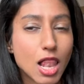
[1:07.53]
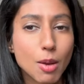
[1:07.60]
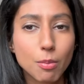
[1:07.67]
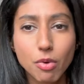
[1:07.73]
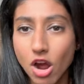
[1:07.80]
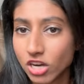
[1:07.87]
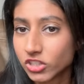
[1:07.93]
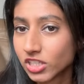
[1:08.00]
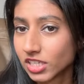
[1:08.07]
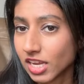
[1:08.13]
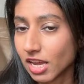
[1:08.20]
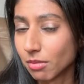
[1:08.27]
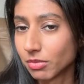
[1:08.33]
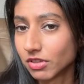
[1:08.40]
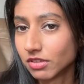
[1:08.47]
Procter &
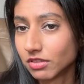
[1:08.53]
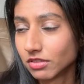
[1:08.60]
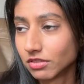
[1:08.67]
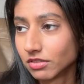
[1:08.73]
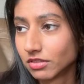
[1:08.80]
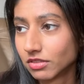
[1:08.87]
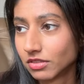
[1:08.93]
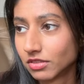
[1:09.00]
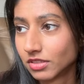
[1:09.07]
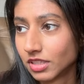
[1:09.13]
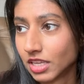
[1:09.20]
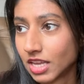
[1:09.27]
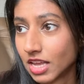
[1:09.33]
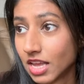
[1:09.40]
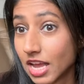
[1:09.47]
Gamble,
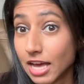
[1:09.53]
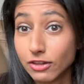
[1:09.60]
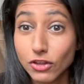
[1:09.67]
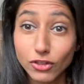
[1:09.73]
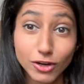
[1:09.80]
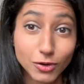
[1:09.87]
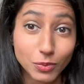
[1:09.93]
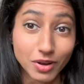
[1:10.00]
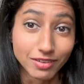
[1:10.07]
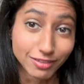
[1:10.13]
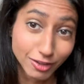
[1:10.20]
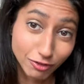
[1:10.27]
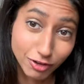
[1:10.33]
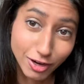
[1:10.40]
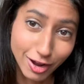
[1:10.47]
and the third one, the
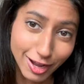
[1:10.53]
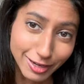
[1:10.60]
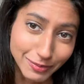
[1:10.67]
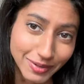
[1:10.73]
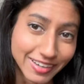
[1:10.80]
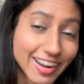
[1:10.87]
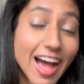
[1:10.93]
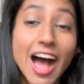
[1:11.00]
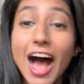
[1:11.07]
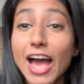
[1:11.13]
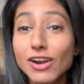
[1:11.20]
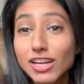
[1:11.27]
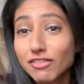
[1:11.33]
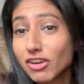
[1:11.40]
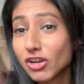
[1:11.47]
forgotten one. I
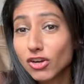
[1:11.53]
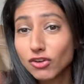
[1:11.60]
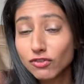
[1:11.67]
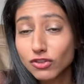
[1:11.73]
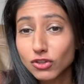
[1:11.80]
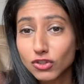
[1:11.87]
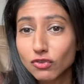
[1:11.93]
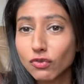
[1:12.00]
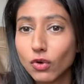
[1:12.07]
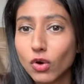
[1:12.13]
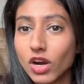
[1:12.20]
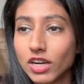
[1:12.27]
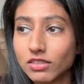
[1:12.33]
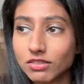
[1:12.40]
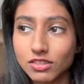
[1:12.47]
don't even know if those
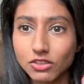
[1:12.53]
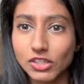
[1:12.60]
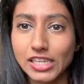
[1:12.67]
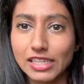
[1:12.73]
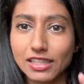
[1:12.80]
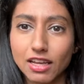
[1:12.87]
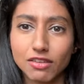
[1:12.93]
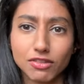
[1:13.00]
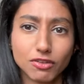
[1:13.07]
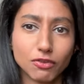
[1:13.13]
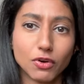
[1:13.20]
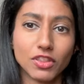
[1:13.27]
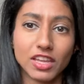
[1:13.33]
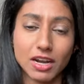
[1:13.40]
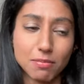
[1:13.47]
three of the
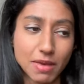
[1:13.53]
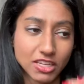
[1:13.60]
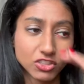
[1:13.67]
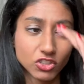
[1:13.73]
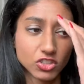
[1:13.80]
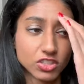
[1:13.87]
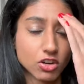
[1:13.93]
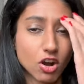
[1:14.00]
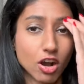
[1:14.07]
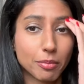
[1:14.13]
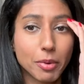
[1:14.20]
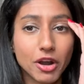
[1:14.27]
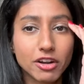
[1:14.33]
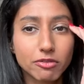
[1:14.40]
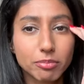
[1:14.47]
four that I mentioned are
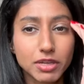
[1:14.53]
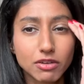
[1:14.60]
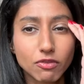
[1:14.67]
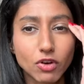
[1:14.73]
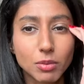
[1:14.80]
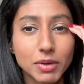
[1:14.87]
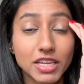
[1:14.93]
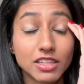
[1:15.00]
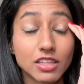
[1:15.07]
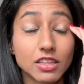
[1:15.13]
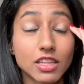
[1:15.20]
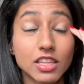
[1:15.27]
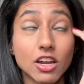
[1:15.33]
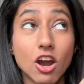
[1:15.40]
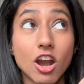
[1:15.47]
part of Big Four, but I think
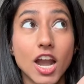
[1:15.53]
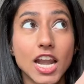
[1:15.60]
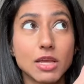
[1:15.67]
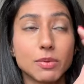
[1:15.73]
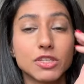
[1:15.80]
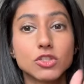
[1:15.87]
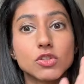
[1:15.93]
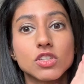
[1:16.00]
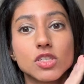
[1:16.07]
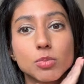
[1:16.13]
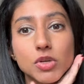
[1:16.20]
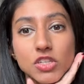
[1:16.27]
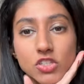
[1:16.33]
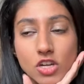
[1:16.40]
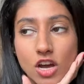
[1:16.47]
that they are. Anyway, so this
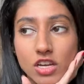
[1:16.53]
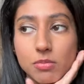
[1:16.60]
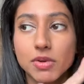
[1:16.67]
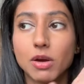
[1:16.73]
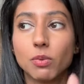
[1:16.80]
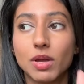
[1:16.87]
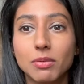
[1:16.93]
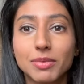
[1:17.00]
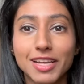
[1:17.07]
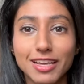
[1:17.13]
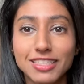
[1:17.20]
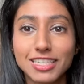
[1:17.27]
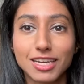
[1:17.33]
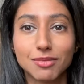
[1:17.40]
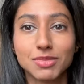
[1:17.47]
book is talking about when
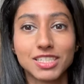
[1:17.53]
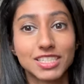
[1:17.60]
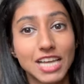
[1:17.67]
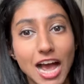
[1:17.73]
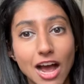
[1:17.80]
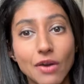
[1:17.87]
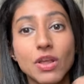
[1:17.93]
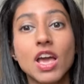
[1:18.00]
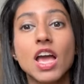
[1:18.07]
McKinsey comes to town